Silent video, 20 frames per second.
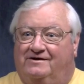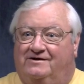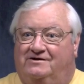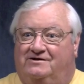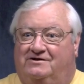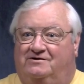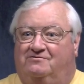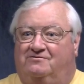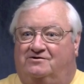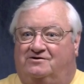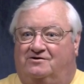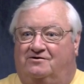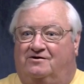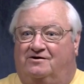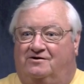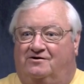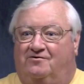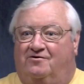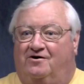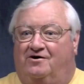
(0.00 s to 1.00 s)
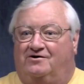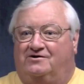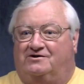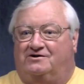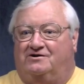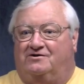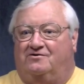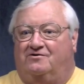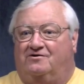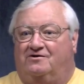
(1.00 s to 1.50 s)
She was going to do all
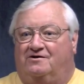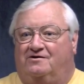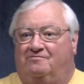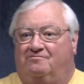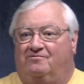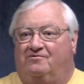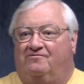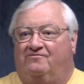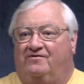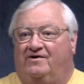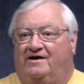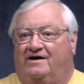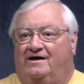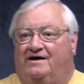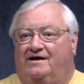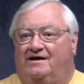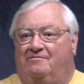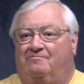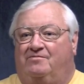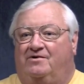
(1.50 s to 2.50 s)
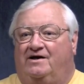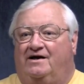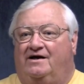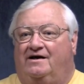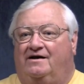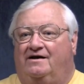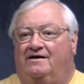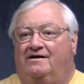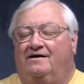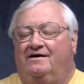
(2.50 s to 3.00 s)
she could to prevent any
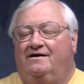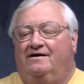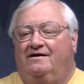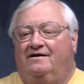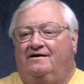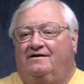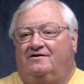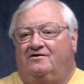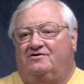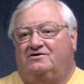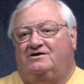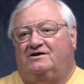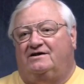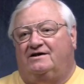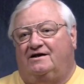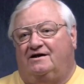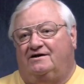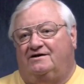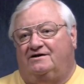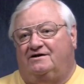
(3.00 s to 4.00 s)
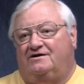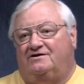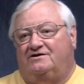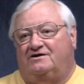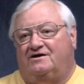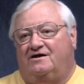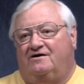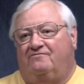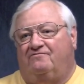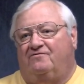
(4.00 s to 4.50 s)
pain. And there's a little
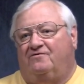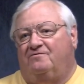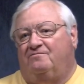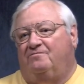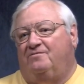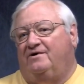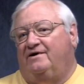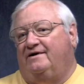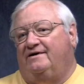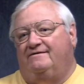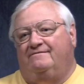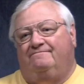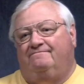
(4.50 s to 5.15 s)
discomfort, but